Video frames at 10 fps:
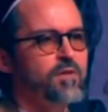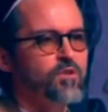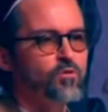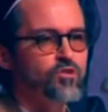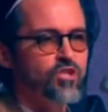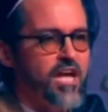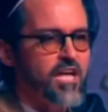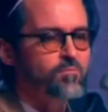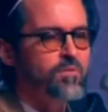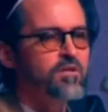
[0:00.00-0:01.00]
have no
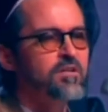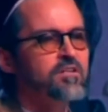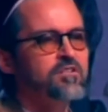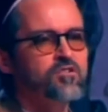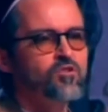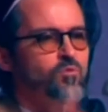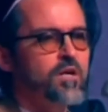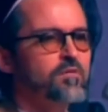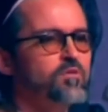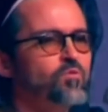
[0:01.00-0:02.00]
shame, do
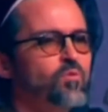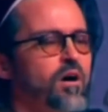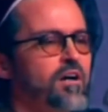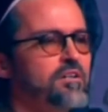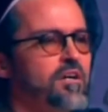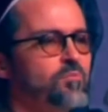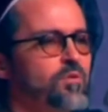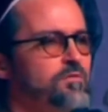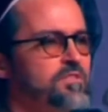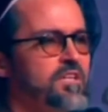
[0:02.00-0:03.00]
whatever you want. Our
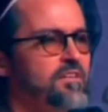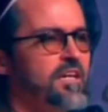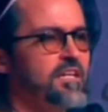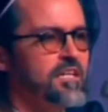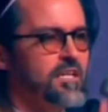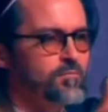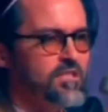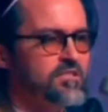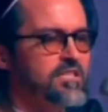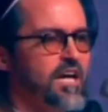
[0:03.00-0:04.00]
prophet said that. Innam
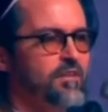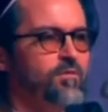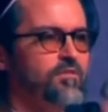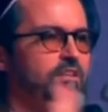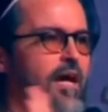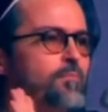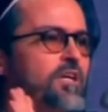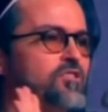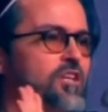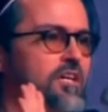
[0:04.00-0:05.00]

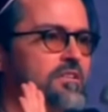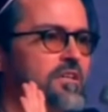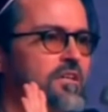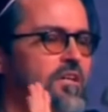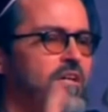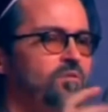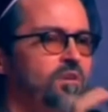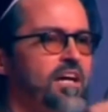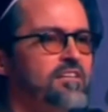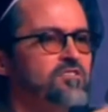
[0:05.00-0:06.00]
tastahi
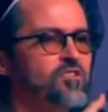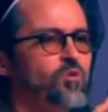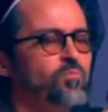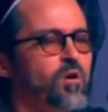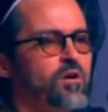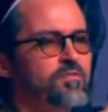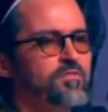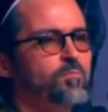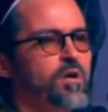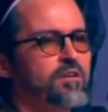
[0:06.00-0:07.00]
And so part of
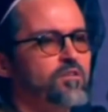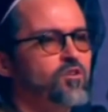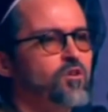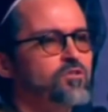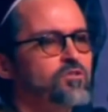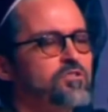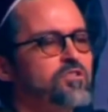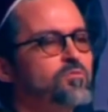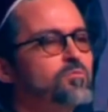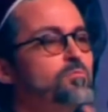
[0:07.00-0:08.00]
the modern culture is
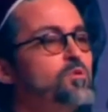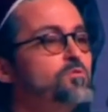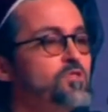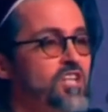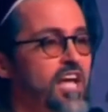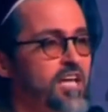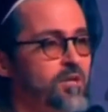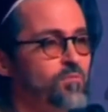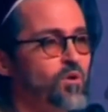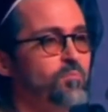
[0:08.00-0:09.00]
to remove
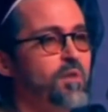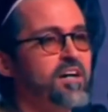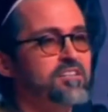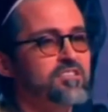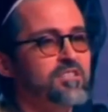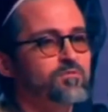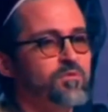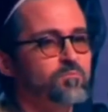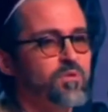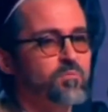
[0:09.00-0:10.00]
shame or modesty
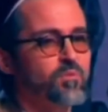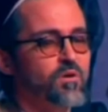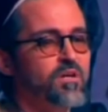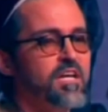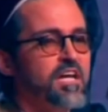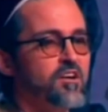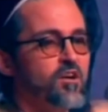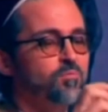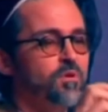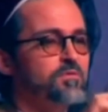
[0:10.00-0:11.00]
from people. And
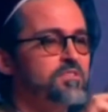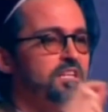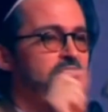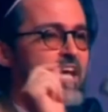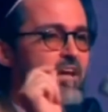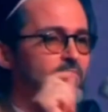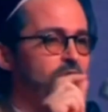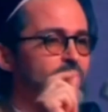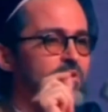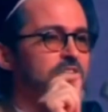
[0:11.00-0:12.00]
our prophet said
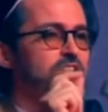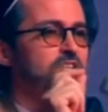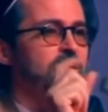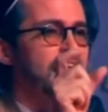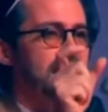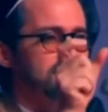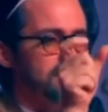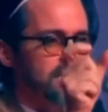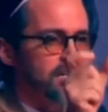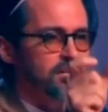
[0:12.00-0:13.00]
every religion has
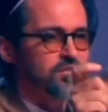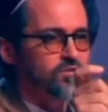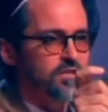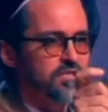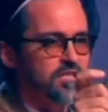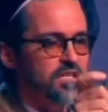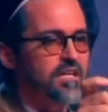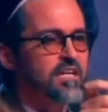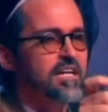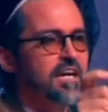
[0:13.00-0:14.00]
a characteristic.
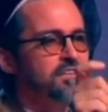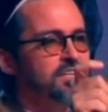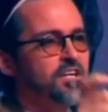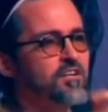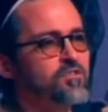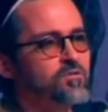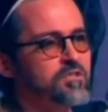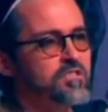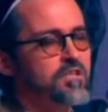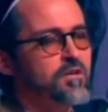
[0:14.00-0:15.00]
And the
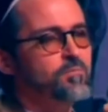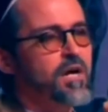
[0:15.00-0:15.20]
characteristic of